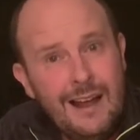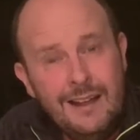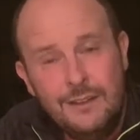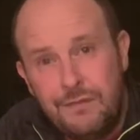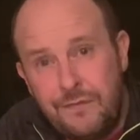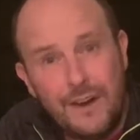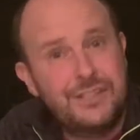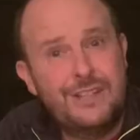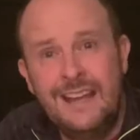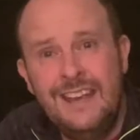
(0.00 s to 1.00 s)
The
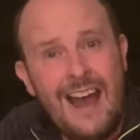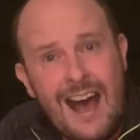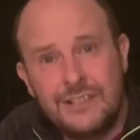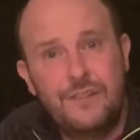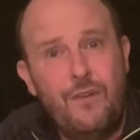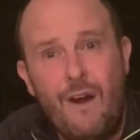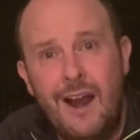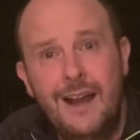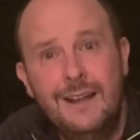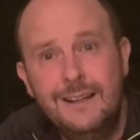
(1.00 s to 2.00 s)
first thing you ask
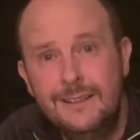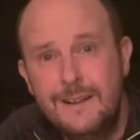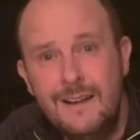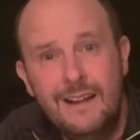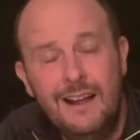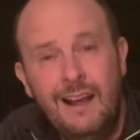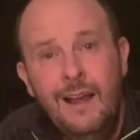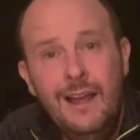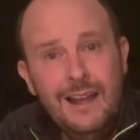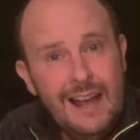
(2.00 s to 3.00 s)
for
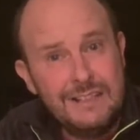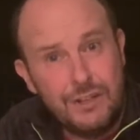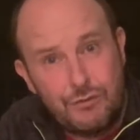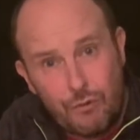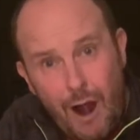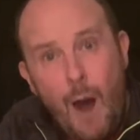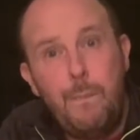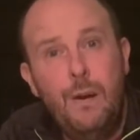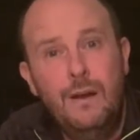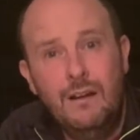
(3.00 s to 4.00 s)
is a
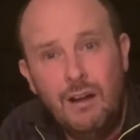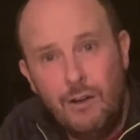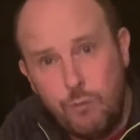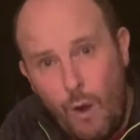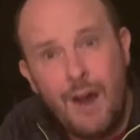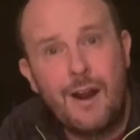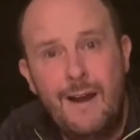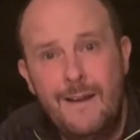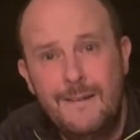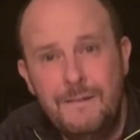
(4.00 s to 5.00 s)
drop of
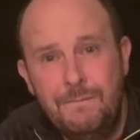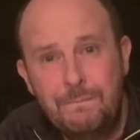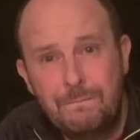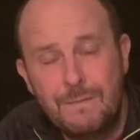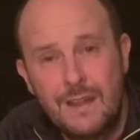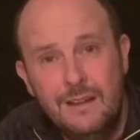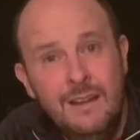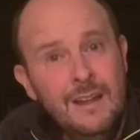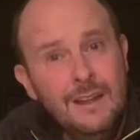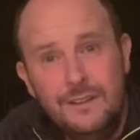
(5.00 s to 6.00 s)
water
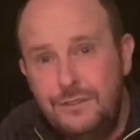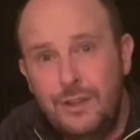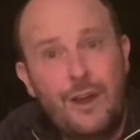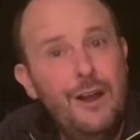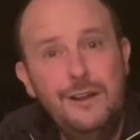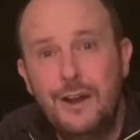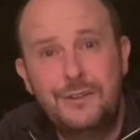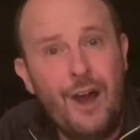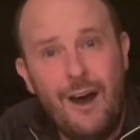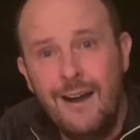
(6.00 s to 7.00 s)
to cool your
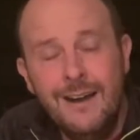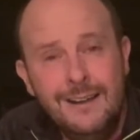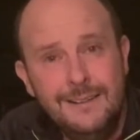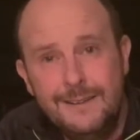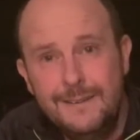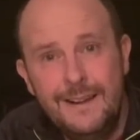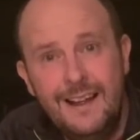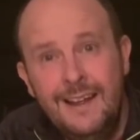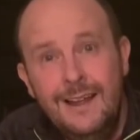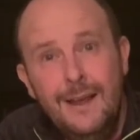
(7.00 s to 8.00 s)
tongue
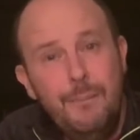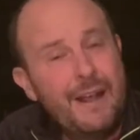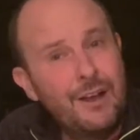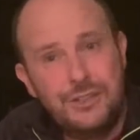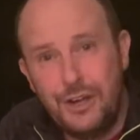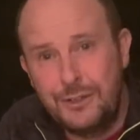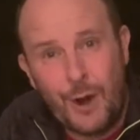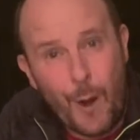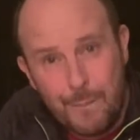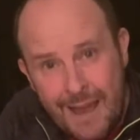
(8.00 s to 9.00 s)
because you're
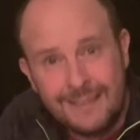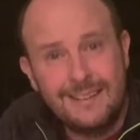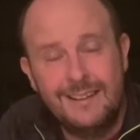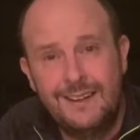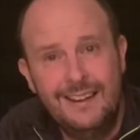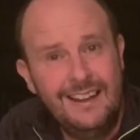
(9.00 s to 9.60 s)
tormented